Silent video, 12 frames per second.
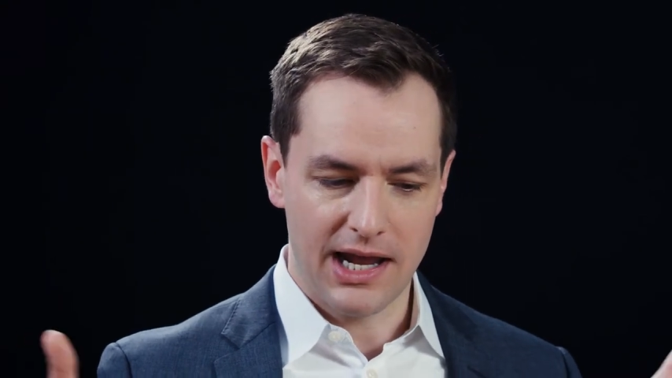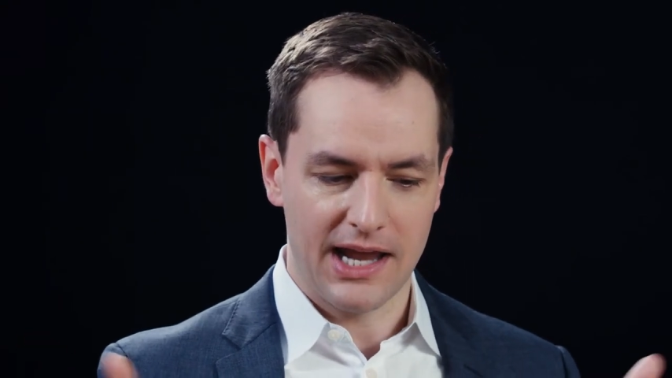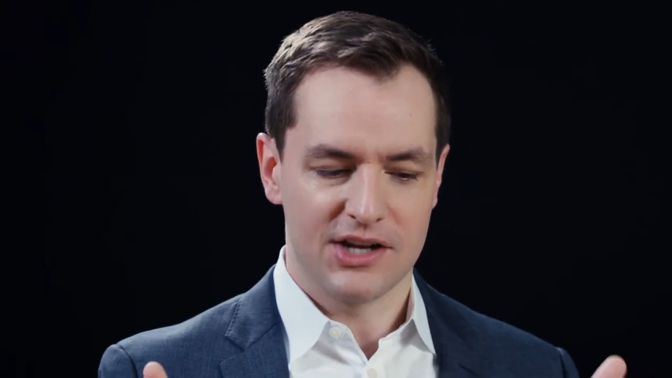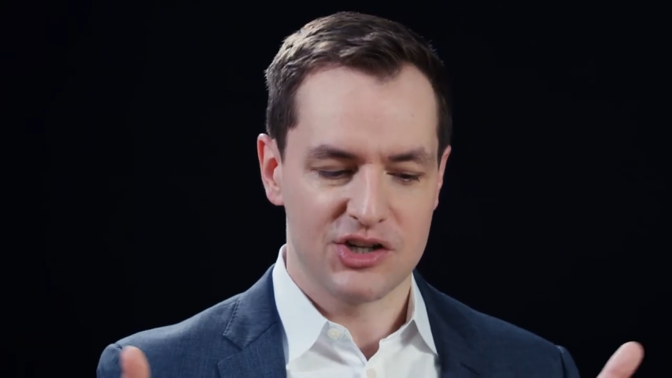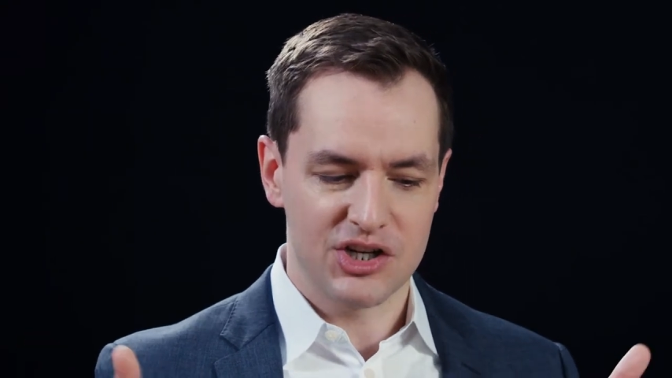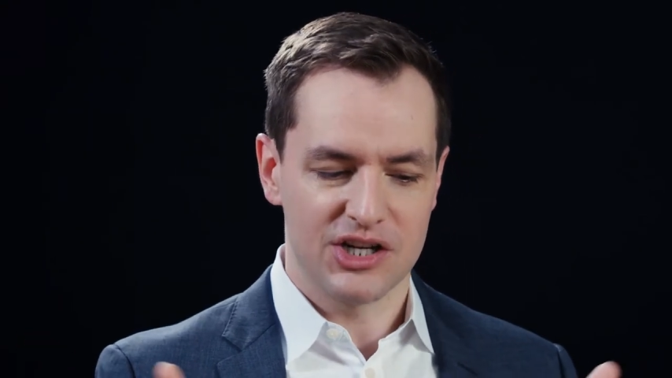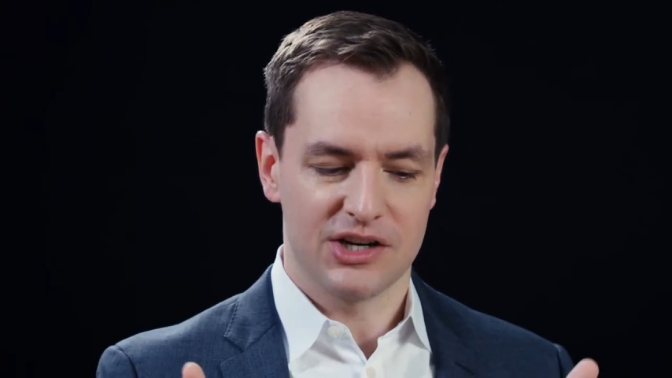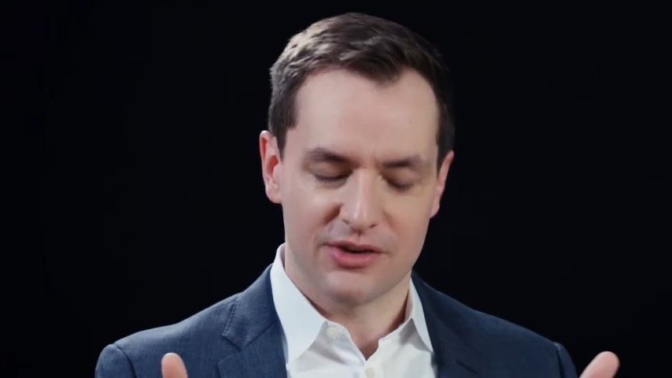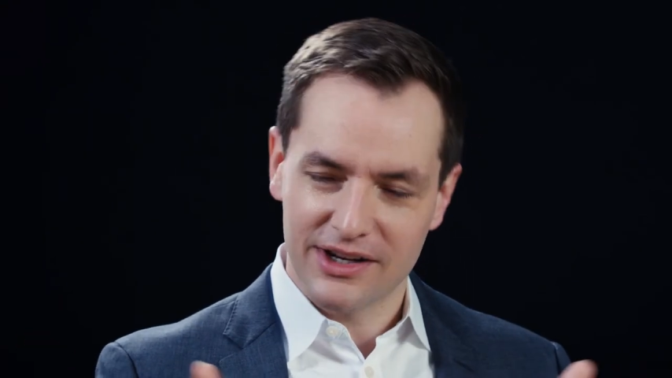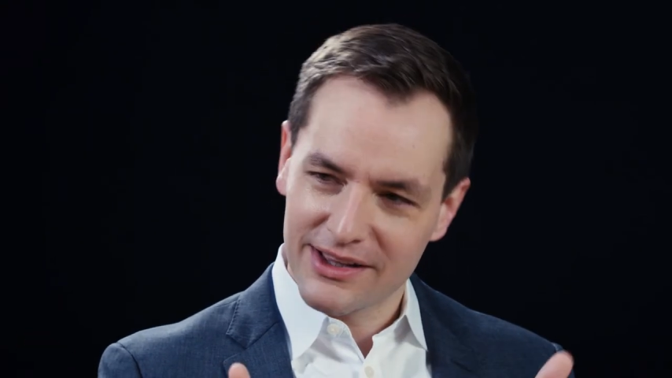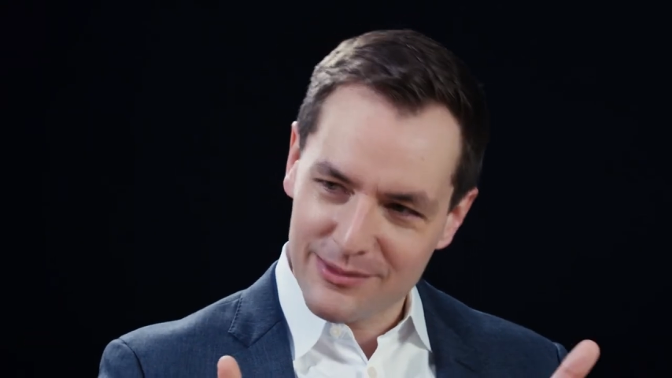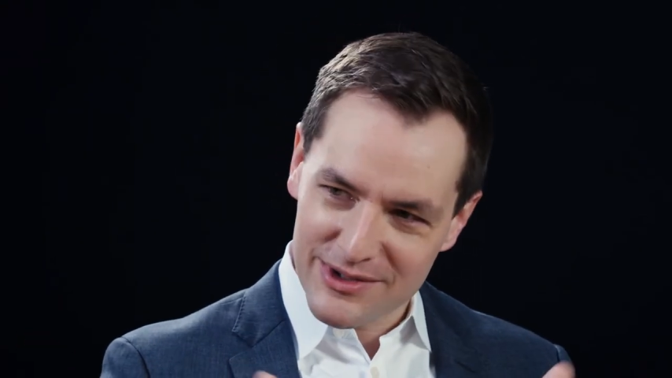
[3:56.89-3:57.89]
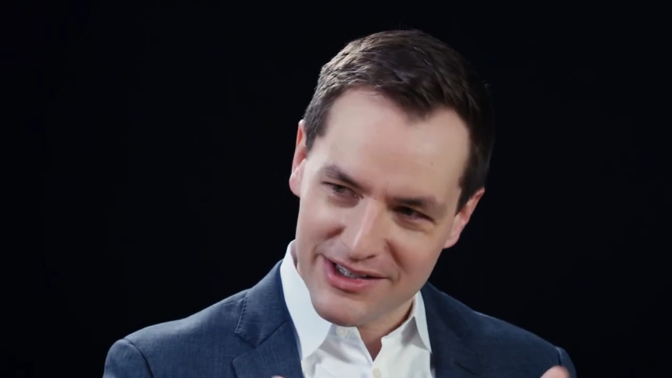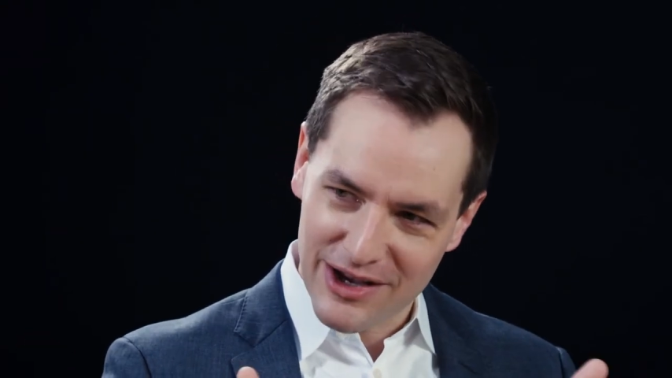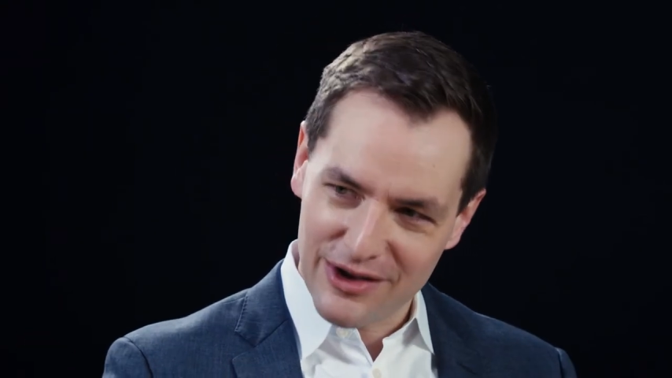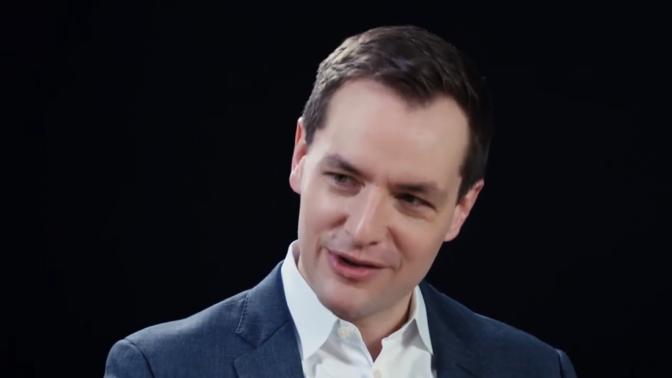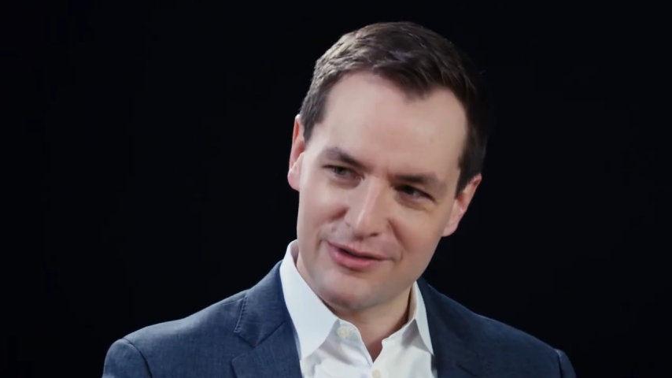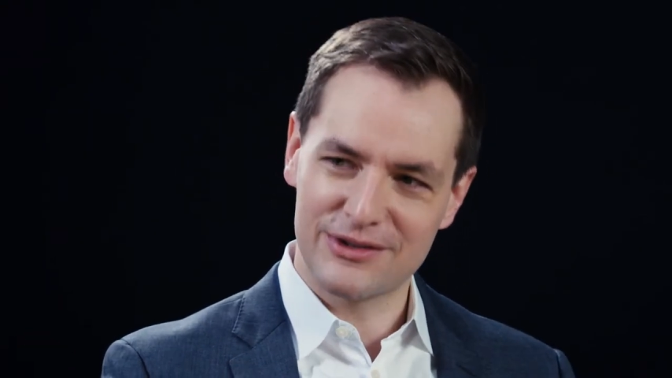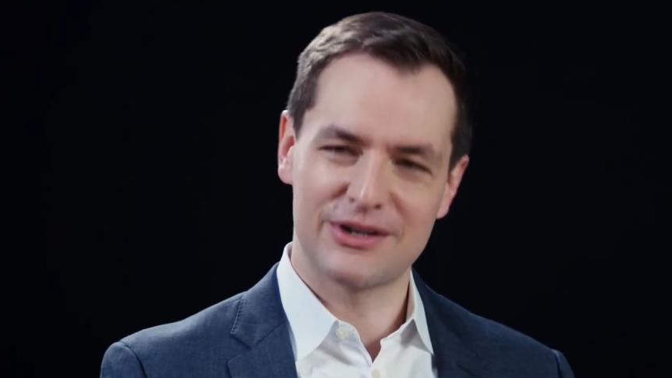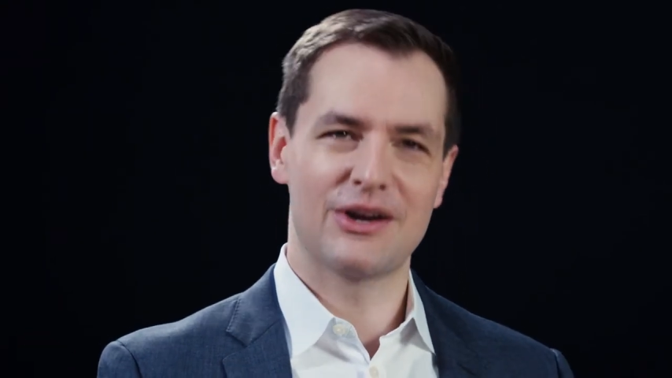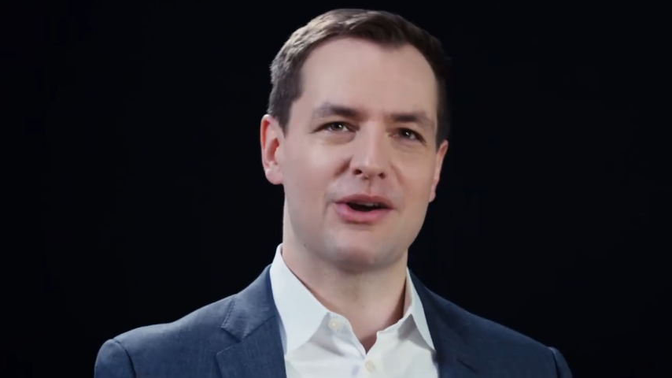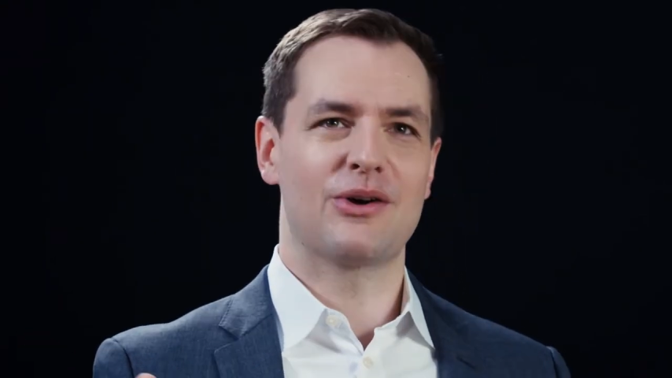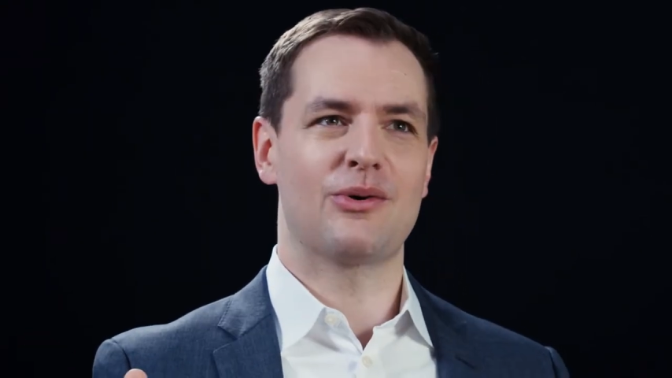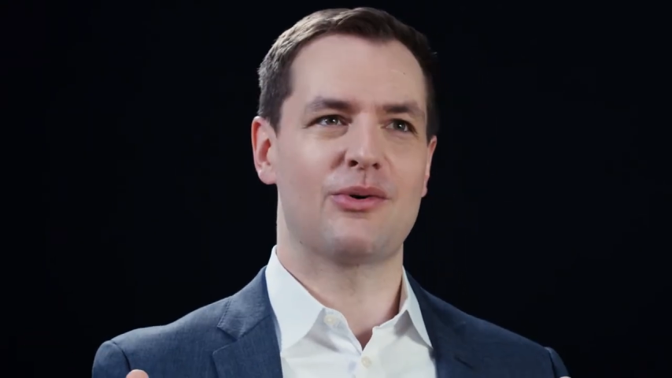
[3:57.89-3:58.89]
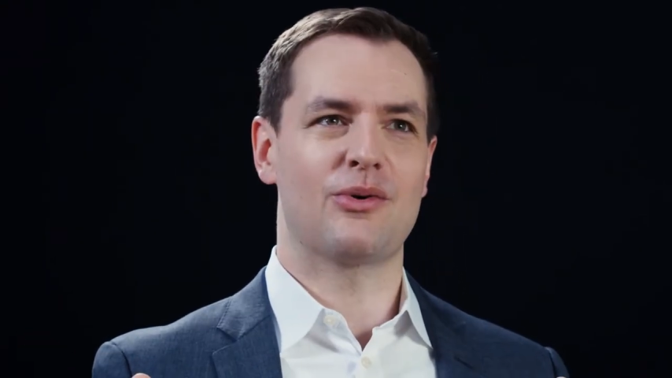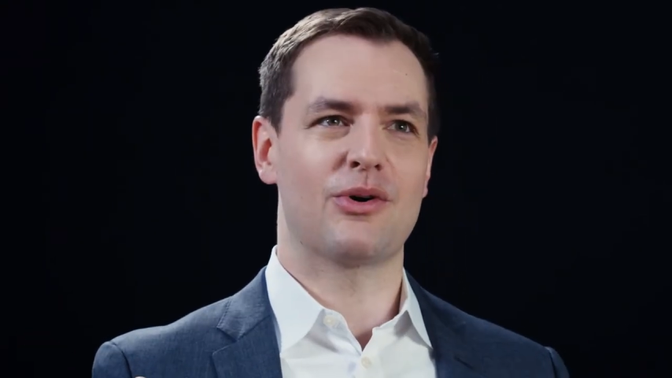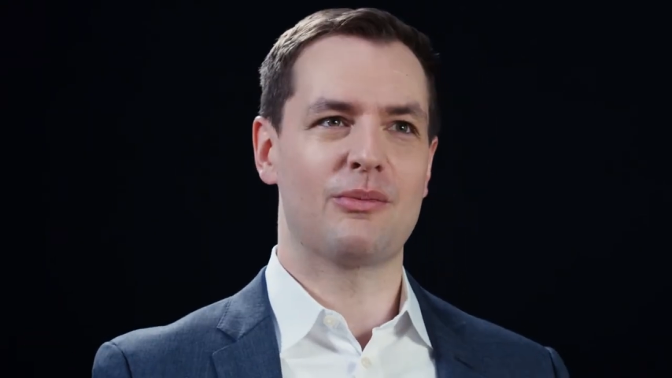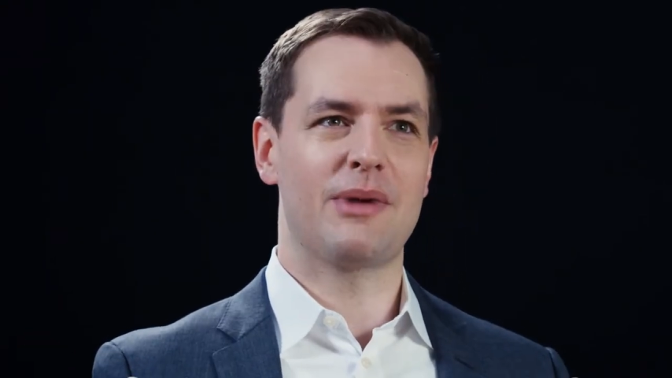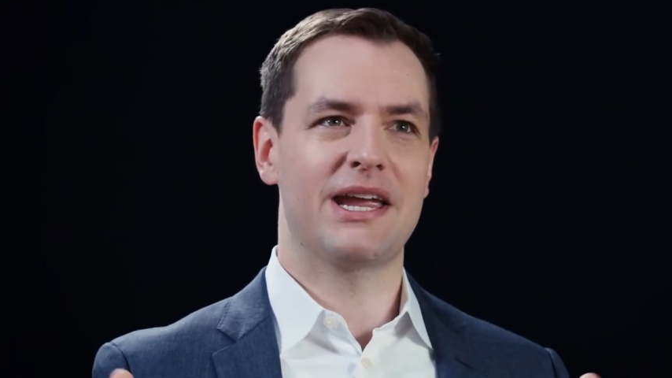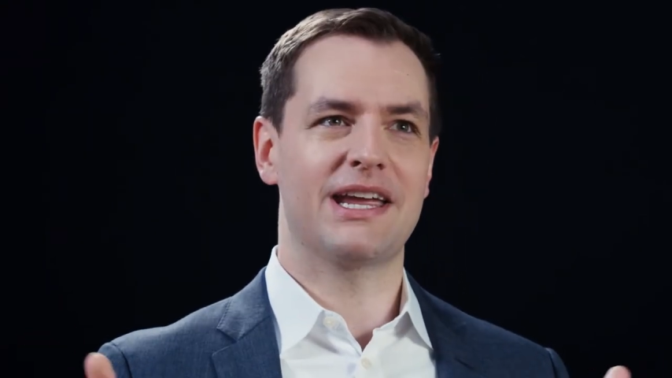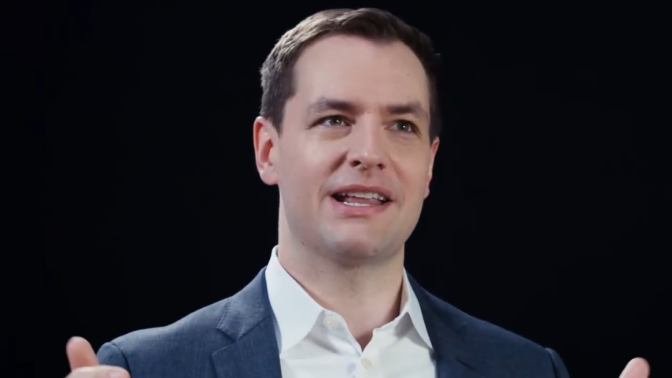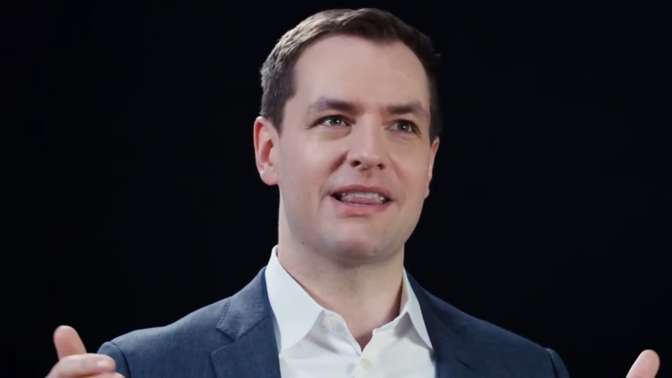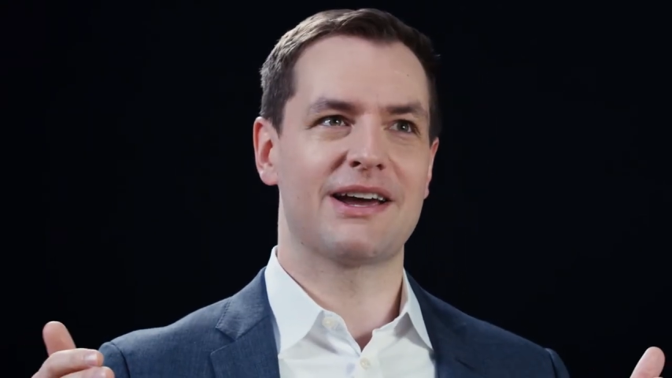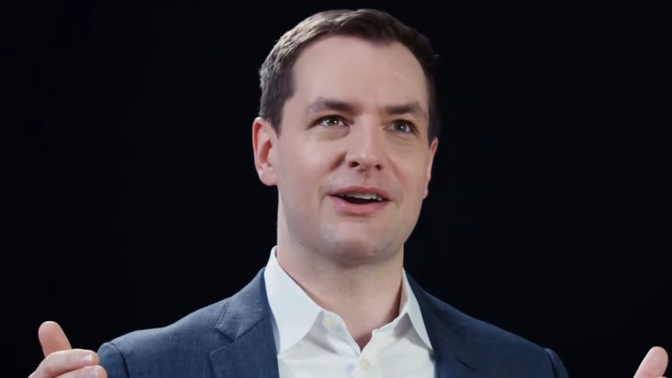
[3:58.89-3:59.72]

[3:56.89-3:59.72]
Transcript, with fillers: engineering themselves or making